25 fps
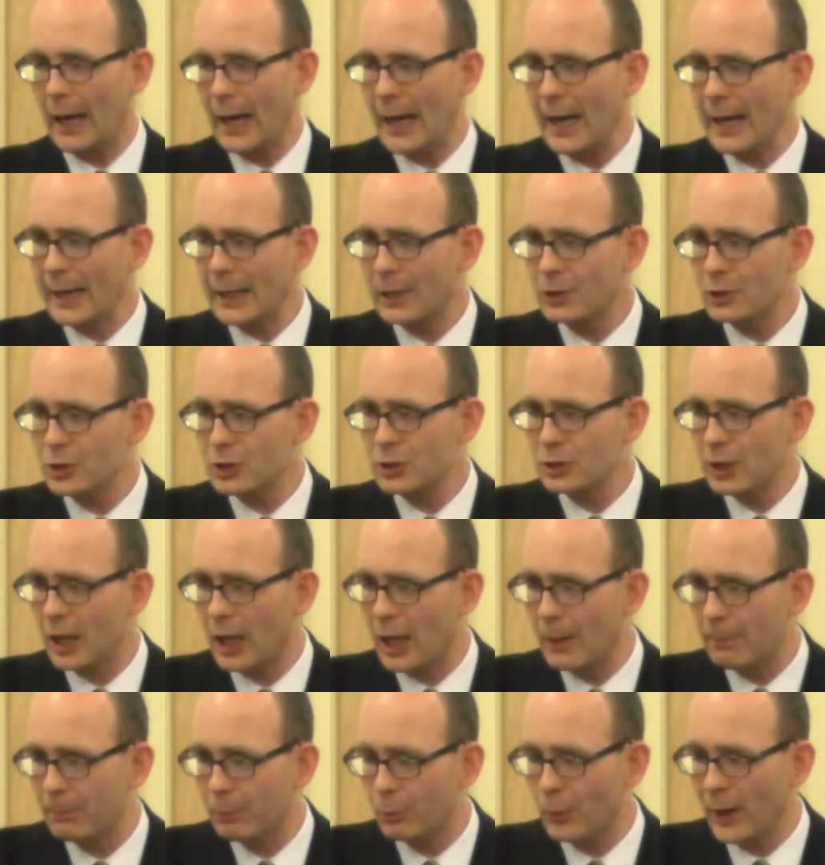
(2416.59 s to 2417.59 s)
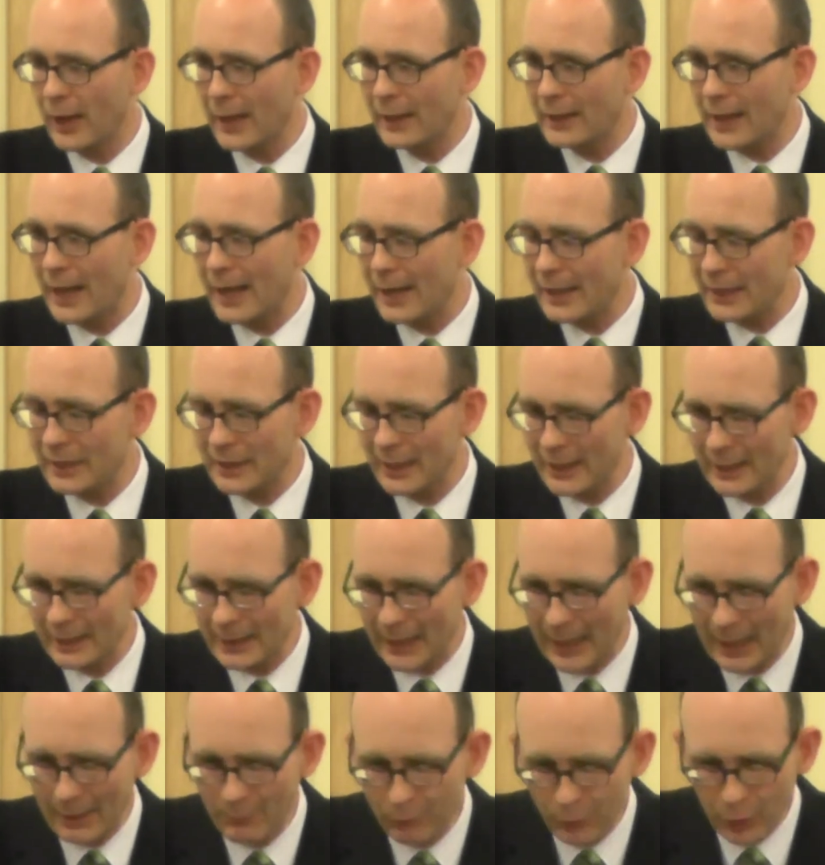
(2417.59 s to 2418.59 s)
I can stop when I
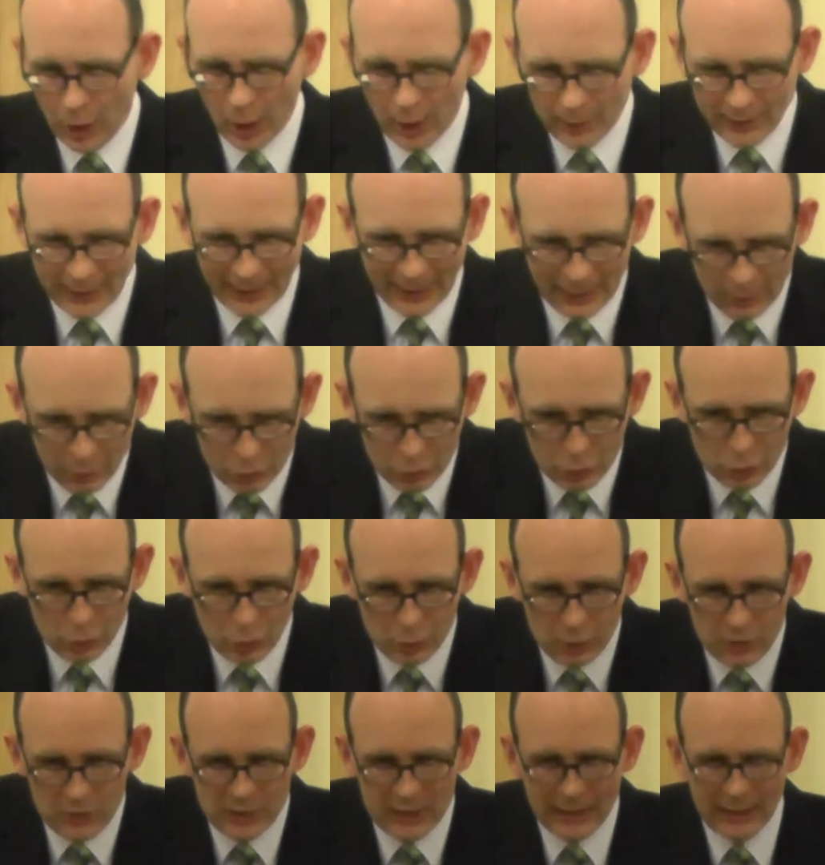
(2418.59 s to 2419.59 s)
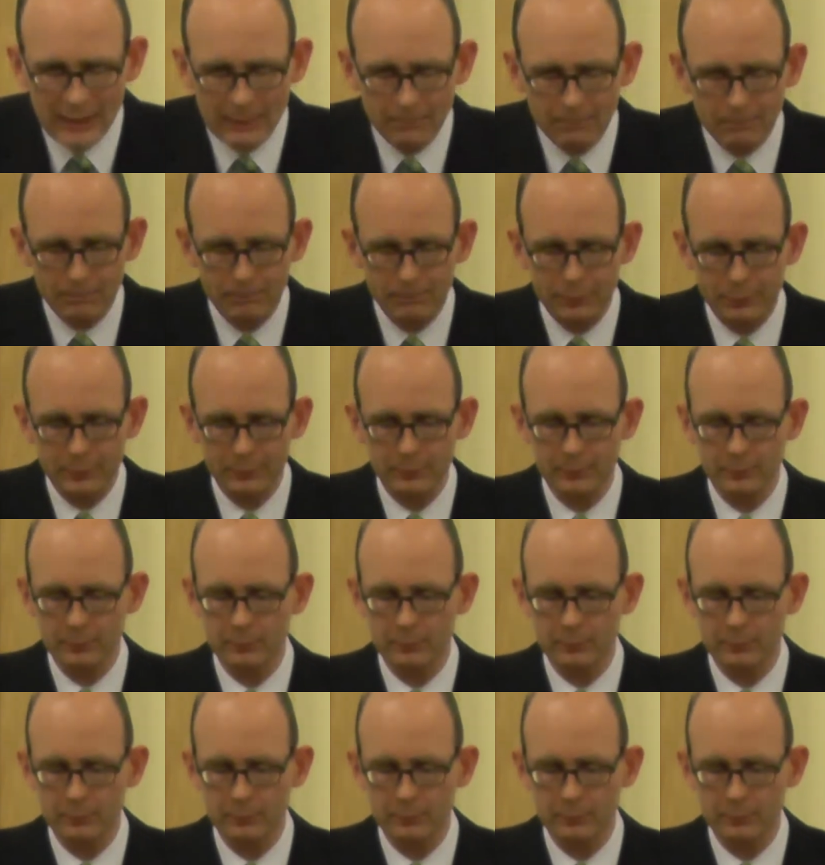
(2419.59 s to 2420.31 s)
think I've got in too deep.